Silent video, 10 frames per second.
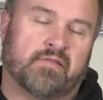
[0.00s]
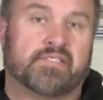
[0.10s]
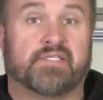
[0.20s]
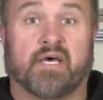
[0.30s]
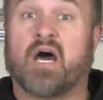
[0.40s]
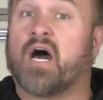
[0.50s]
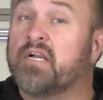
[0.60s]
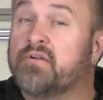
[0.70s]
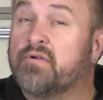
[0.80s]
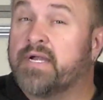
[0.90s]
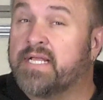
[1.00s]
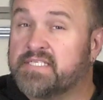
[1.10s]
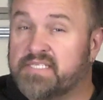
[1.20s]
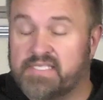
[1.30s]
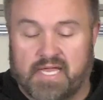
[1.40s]
This is the
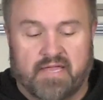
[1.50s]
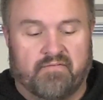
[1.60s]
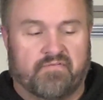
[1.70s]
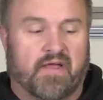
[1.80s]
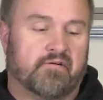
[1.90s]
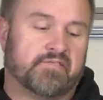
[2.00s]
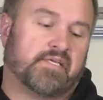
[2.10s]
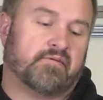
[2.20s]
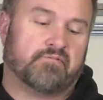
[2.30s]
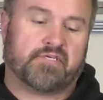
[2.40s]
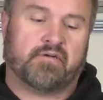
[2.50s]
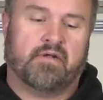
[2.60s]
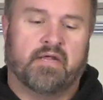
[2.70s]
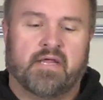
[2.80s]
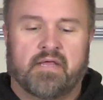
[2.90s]
100-second fire extinguisher.
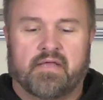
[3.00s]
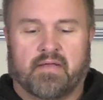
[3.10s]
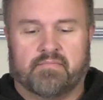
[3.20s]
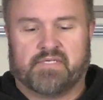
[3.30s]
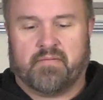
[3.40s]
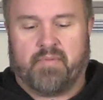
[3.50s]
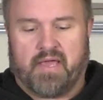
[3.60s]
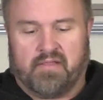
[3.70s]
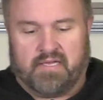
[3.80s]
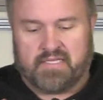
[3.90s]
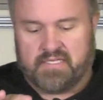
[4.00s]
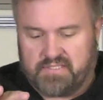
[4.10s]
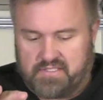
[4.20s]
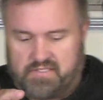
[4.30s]
Comes in a bag like this.